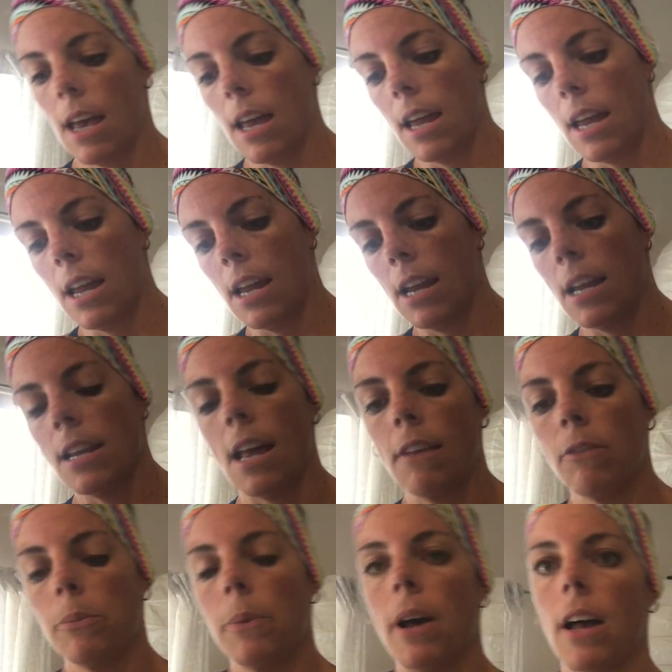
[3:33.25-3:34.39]
And
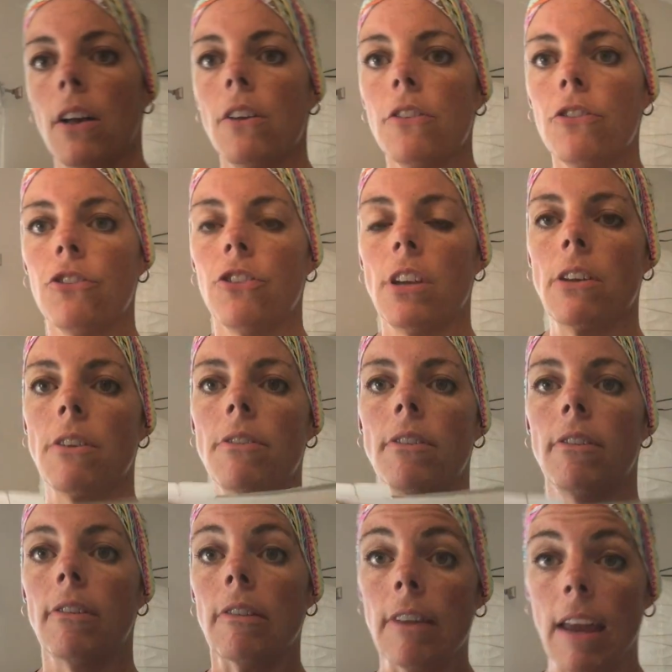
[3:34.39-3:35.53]
as well, she
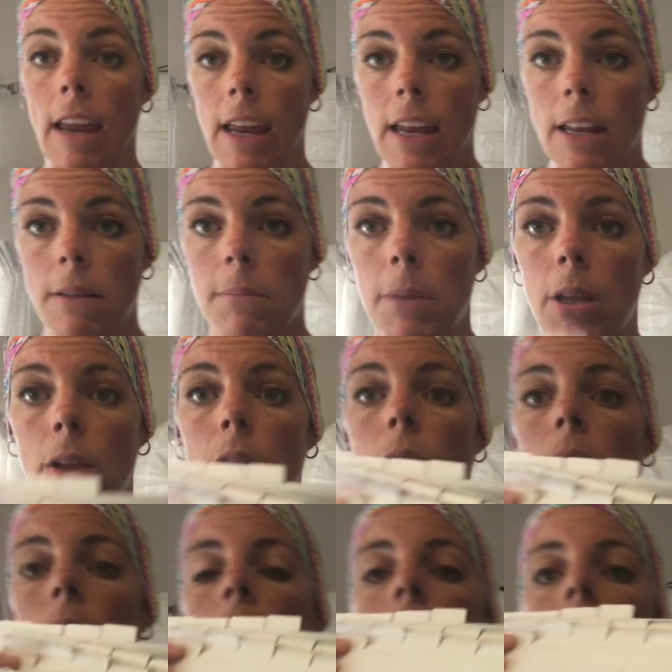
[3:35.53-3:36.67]
uses 10
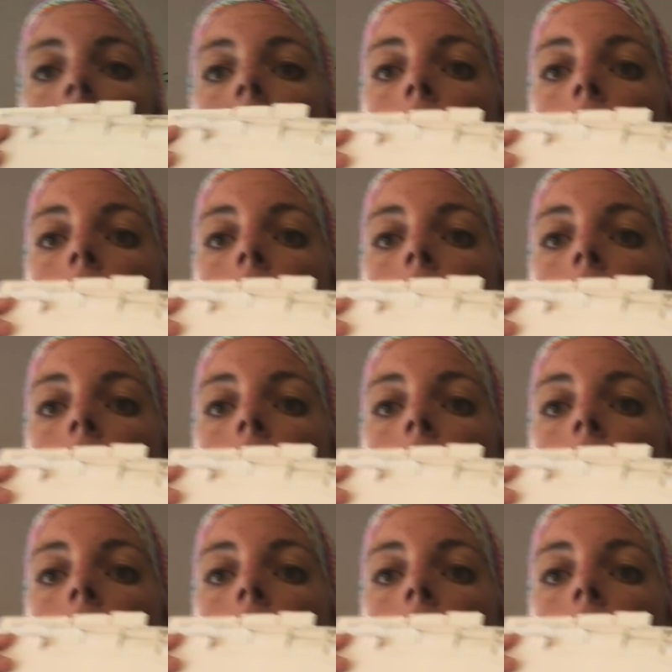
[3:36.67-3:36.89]
mil